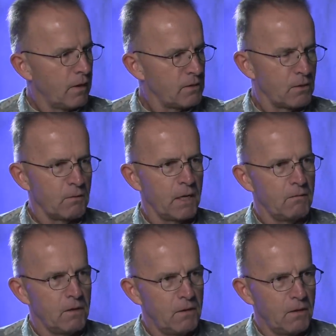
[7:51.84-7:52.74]
I
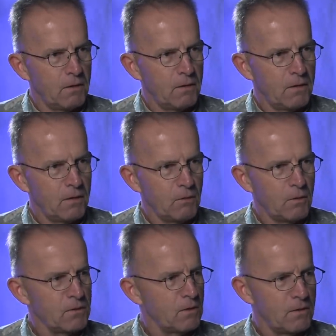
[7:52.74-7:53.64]
survived it. It
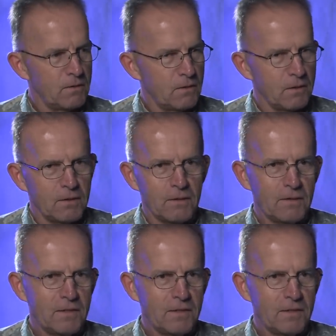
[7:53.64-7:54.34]
wasn't uh,